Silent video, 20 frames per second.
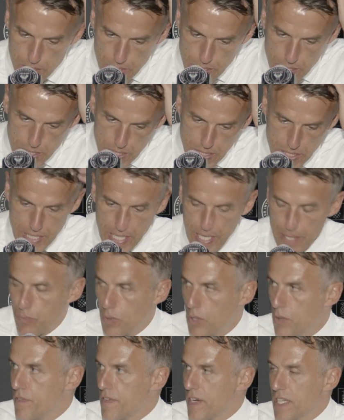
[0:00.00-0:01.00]
It's a time
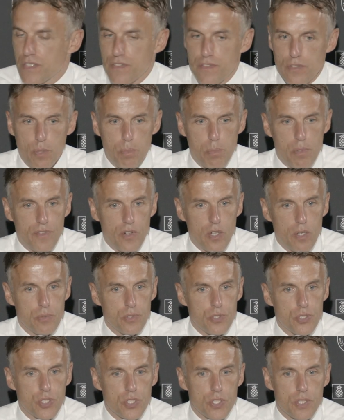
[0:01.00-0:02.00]
where we've asked for
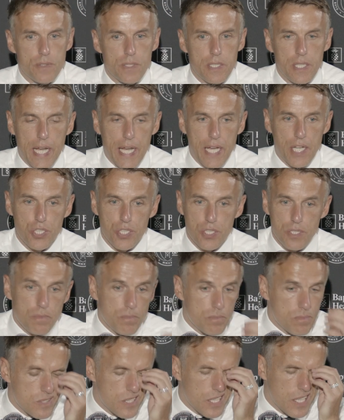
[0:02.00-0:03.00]
performance and action,
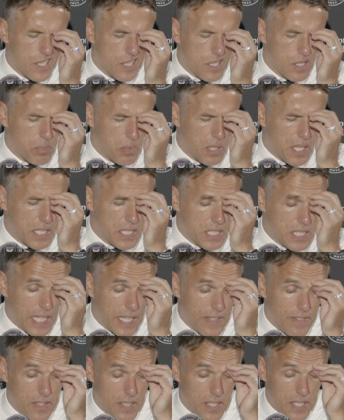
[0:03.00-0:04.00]
and I think the players are
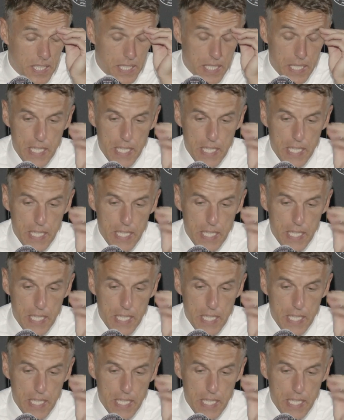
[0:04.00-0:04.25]
giving